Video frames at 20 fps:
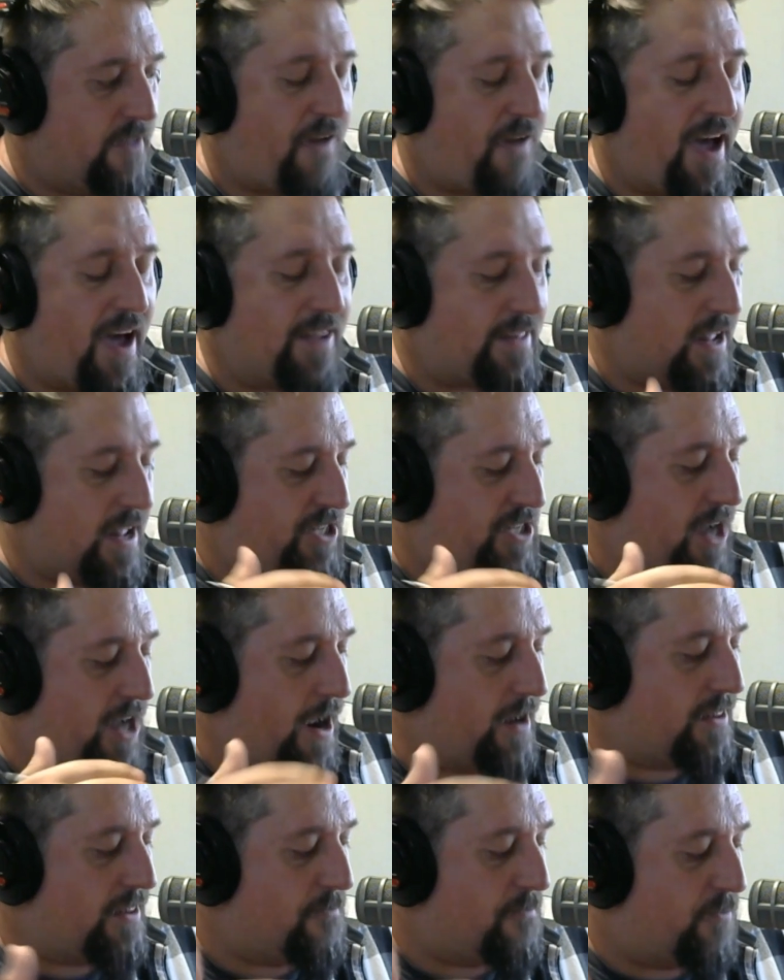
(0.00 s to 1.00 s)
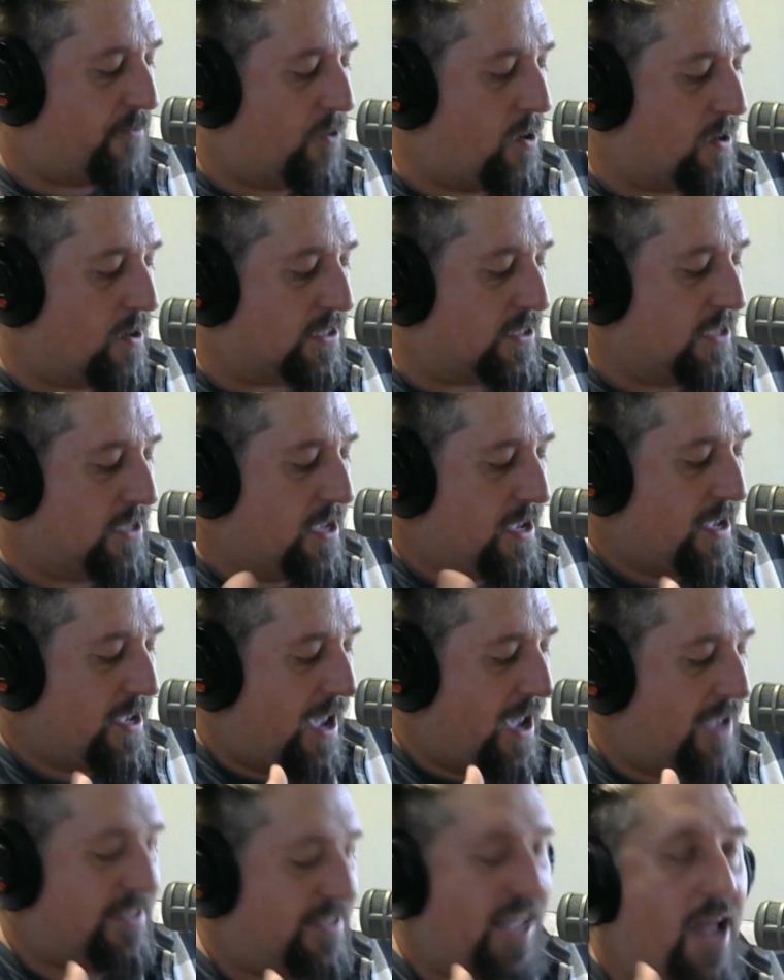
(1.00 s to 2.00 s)
fact that Jonathan Brooks
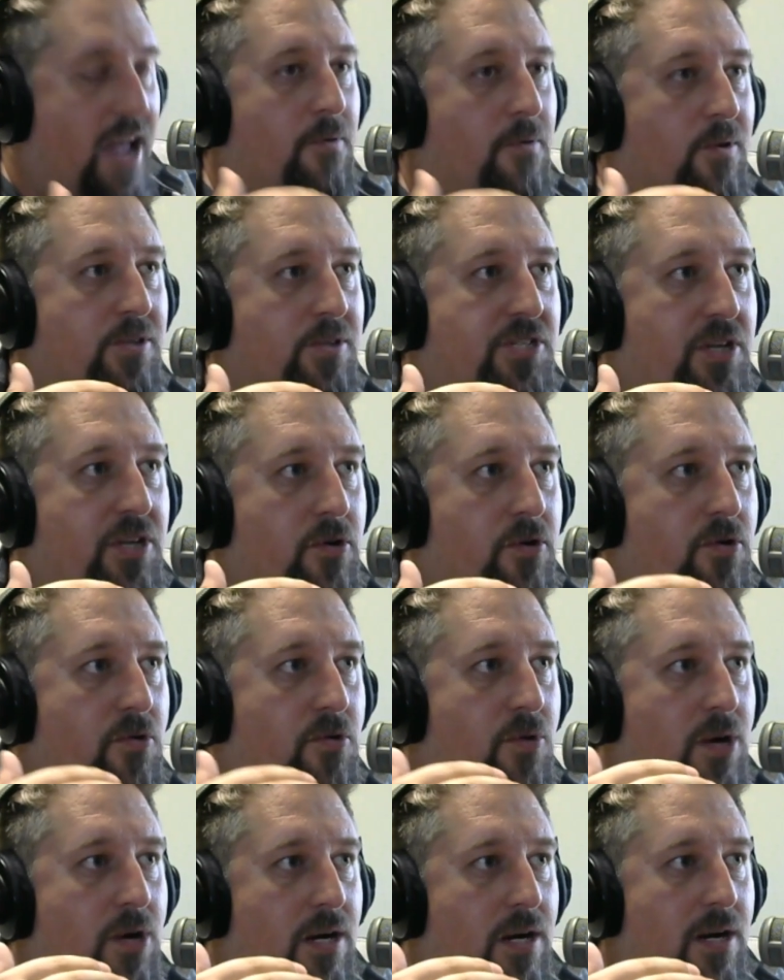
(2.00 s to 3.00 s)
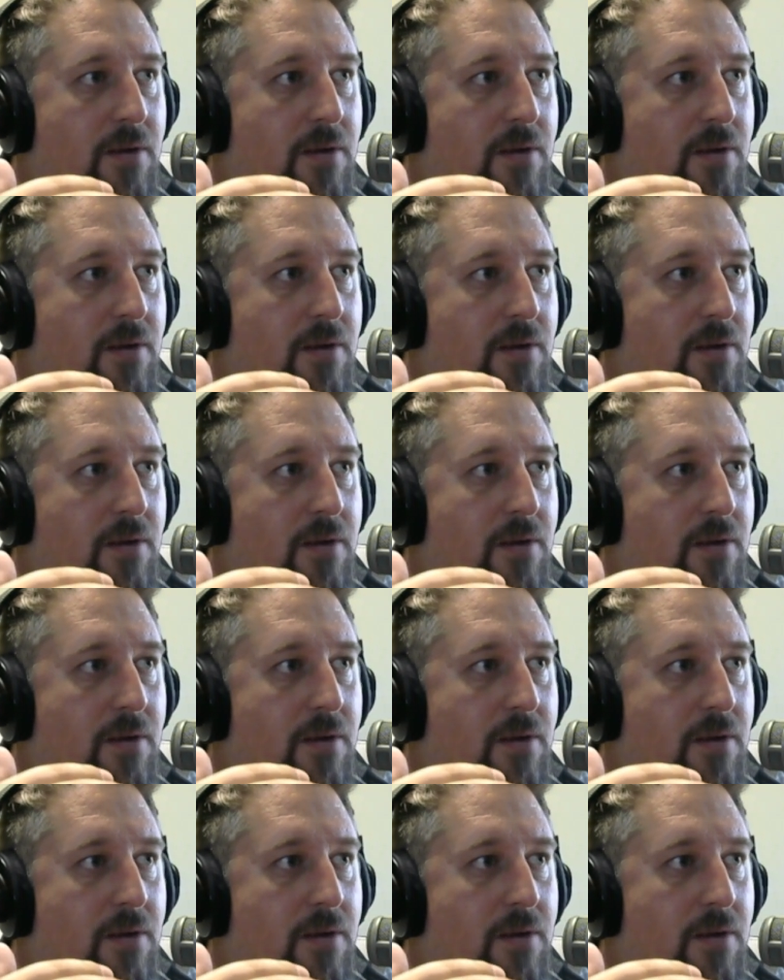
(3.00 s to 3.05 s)
is able to